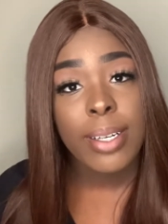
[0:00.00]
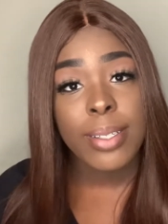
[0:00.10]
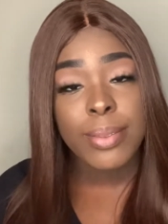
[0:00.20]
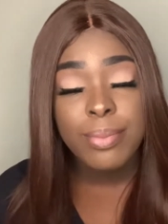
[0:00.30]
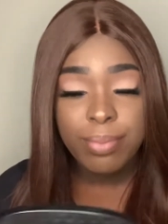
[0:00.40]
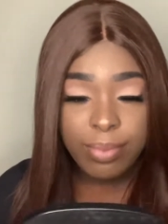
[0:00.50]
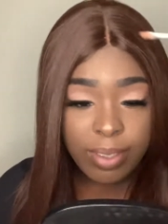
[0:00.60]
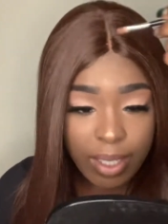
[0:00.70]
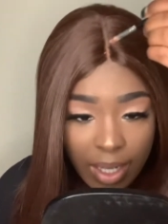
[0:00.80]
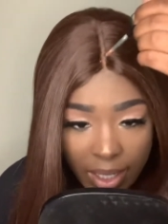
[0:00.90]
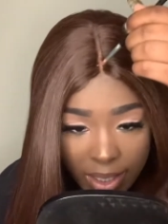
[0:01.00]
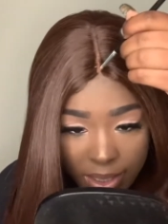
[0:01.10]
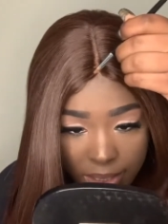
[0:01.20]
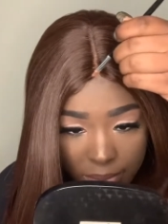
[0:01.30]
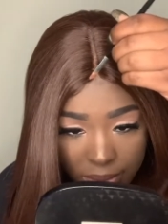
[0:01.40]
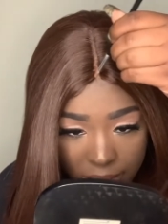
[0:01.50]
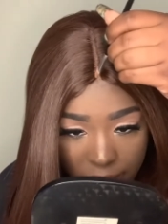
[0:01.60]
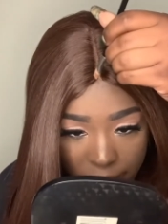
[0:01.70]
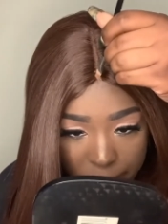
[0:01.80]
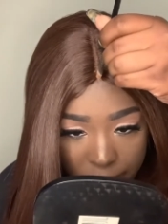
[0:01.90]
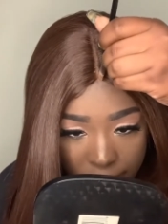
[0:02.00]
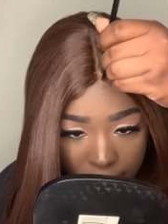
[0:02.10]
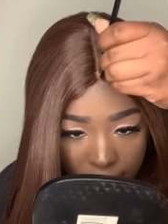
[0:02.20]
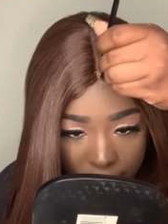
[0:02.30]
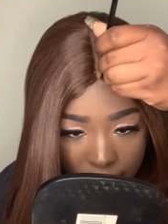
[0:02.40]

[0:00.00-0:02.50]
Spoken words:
up. So I'm just gonna put